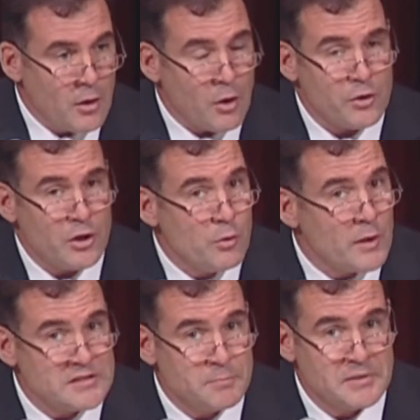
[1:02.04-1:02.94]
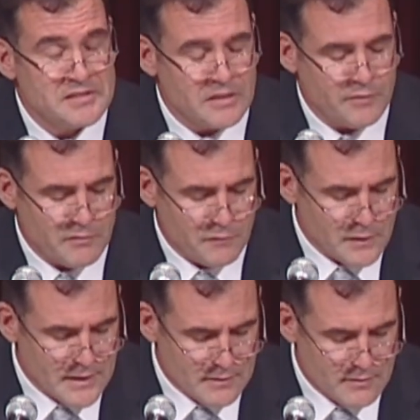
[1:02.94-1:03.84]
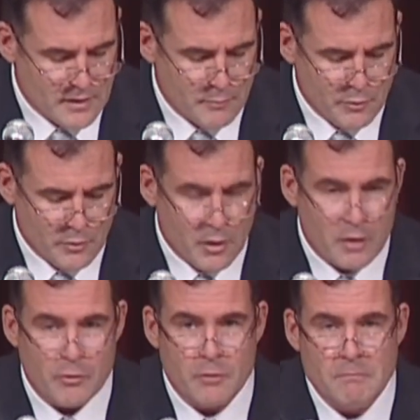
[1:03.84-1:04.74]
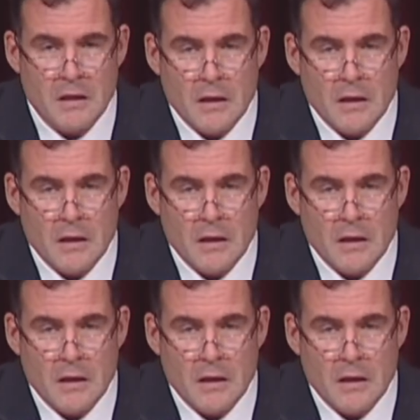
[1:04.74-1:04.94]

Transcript: on the U.S. Pacific Fleet at Pearl Harbor,